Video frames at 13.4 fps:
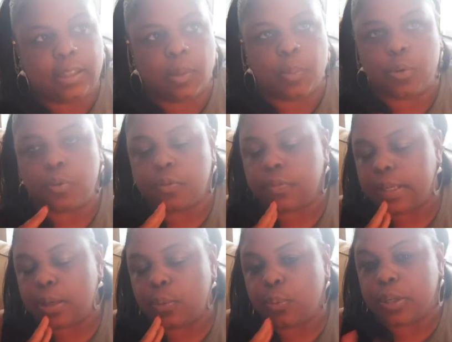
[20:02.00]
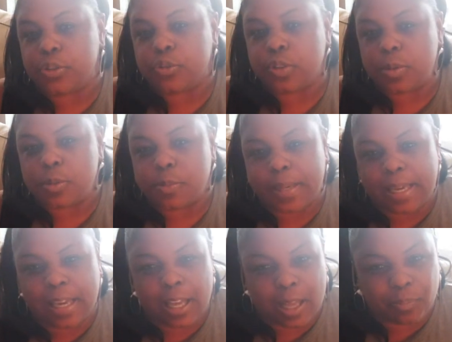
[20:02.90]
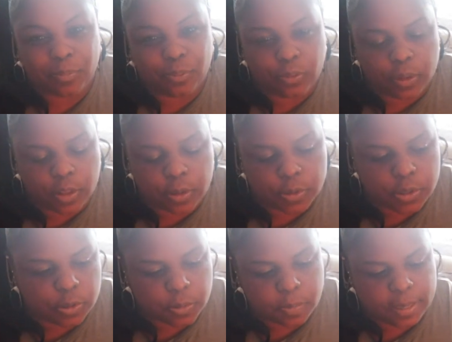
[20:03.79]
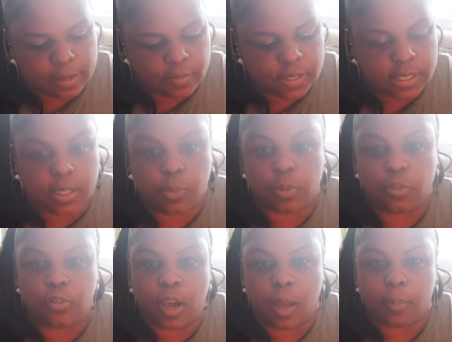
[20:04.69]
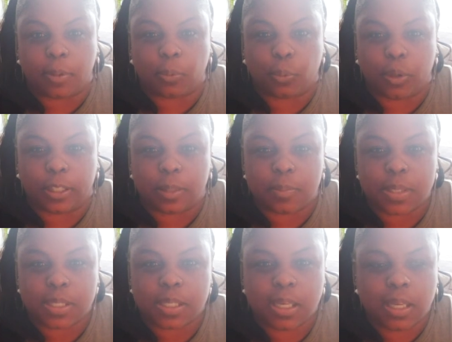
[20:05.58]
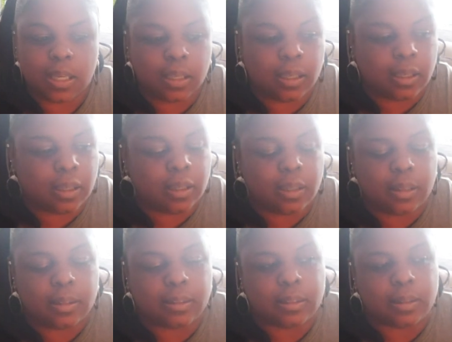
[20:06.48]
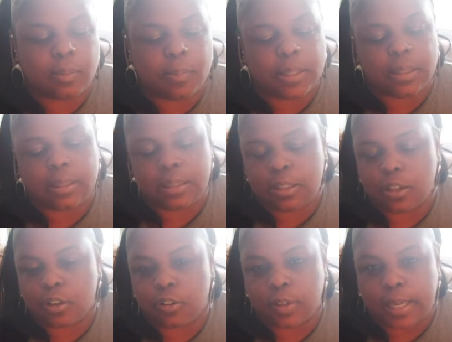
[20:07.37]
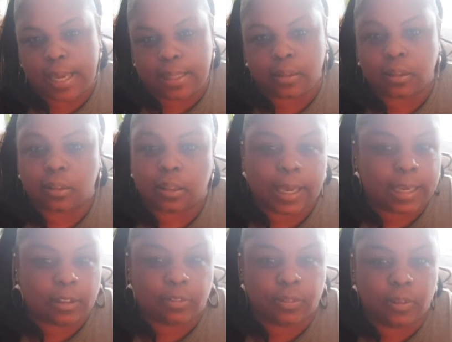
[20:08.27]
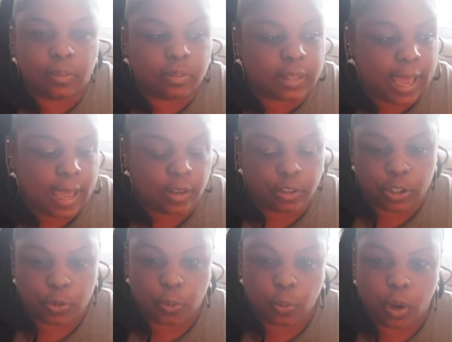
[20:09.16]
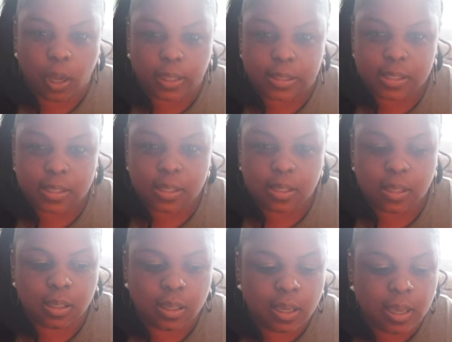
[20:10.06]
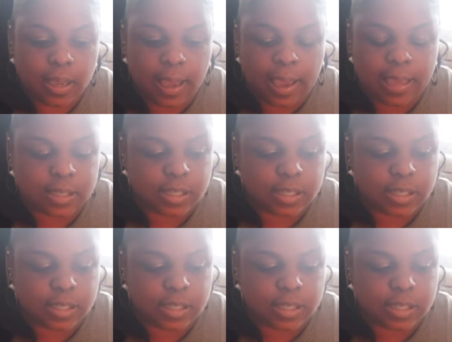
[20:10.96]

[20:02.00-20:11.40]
movie What Dreams May Come, for those who may have seen it with Robin Williams. The ability to create the life that you want. And